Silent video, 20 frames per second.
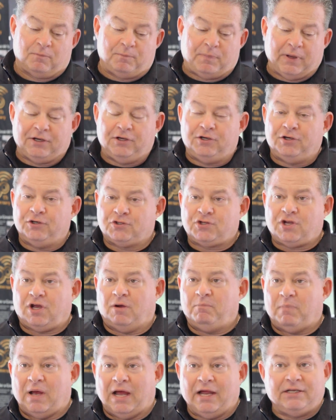of competitors
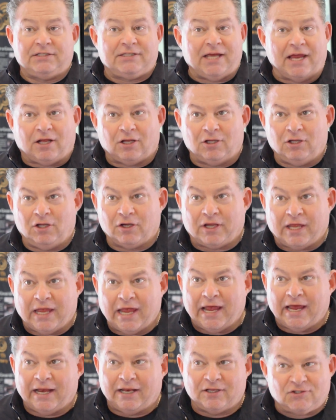come by and take a look
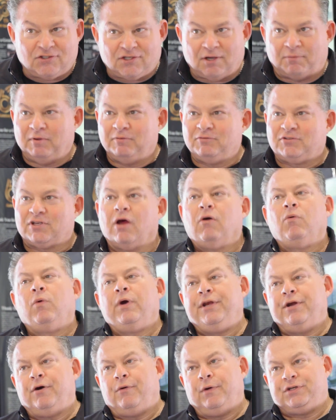at it. Some of them say,
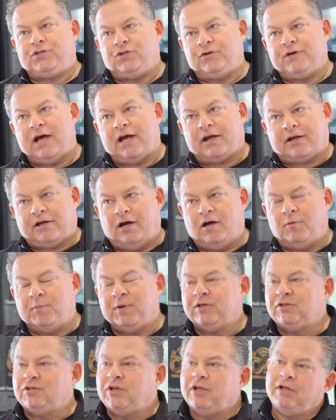we know what you got
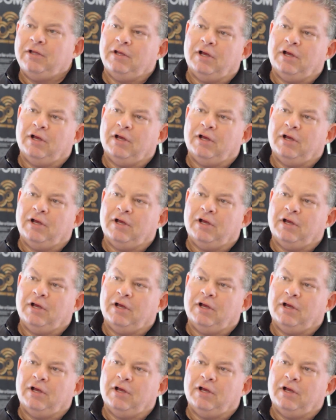coming.